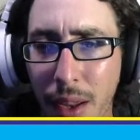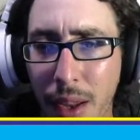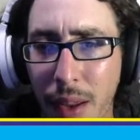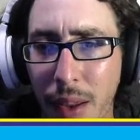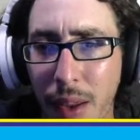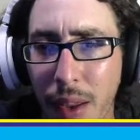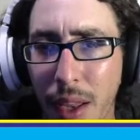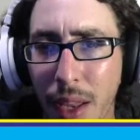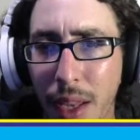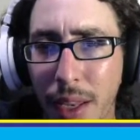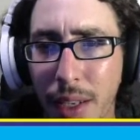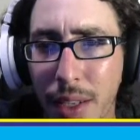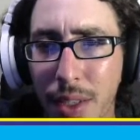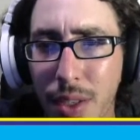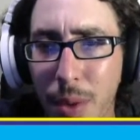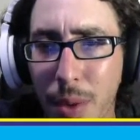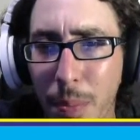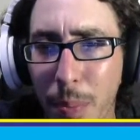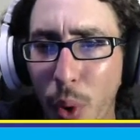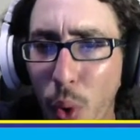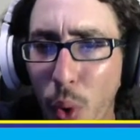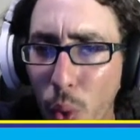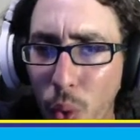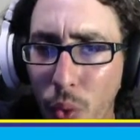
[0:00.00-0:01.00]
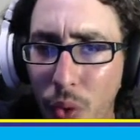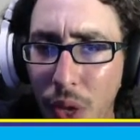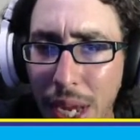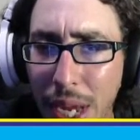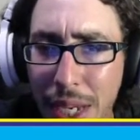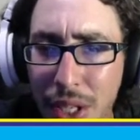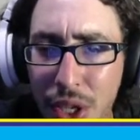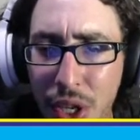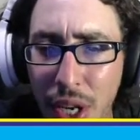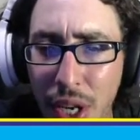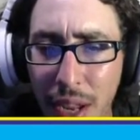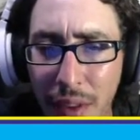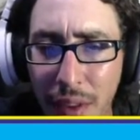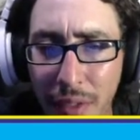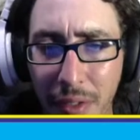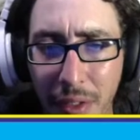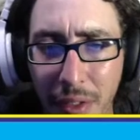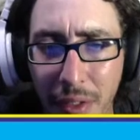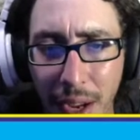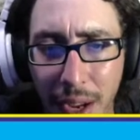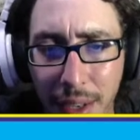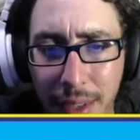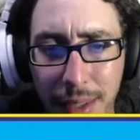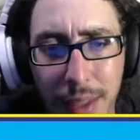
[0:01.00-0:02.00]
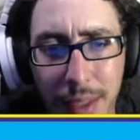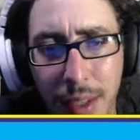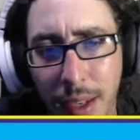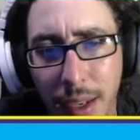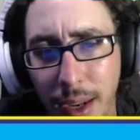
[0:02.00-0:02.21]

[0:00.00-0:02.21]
It's Pool Nation FX.